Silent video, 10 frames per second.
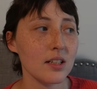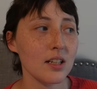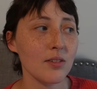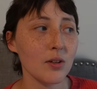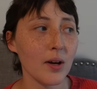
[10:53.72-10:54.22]

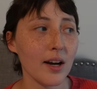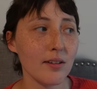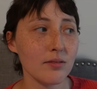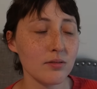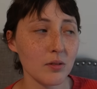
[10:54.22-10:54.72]
if you
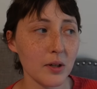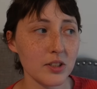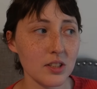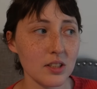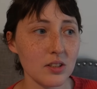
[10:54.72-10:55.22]
have
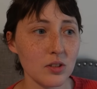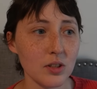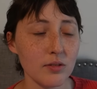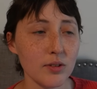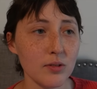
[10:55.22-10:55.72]
questions,
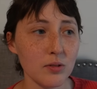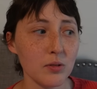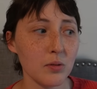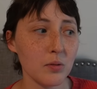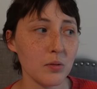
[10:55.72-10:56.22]
or if
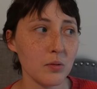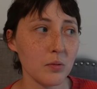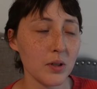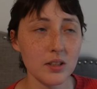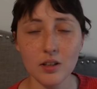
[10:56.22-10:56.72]
you
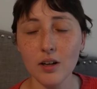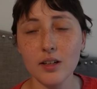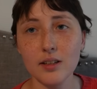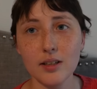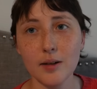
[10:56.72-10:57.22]
want to
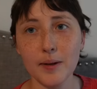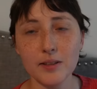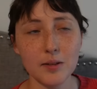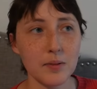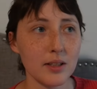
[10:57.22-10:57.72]
talk
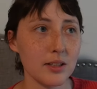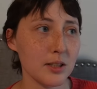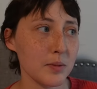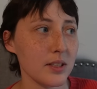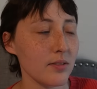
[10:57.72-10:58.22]
about something in
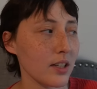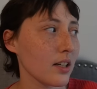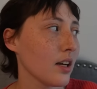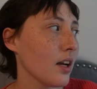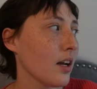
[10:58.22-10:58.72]

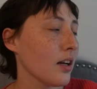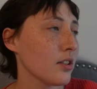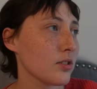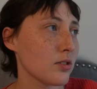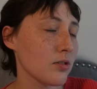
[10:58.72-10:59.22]
specific,
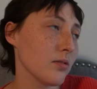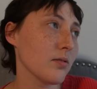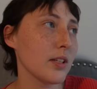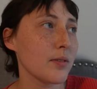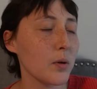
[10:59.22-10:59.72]

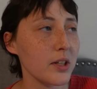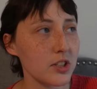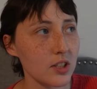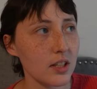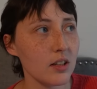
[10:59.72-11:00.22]
leave a
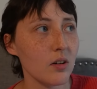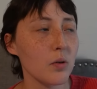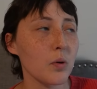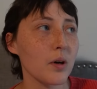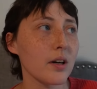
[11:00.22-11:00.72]
question
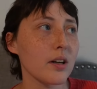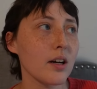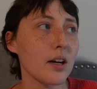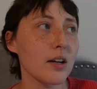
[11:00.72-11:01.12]
or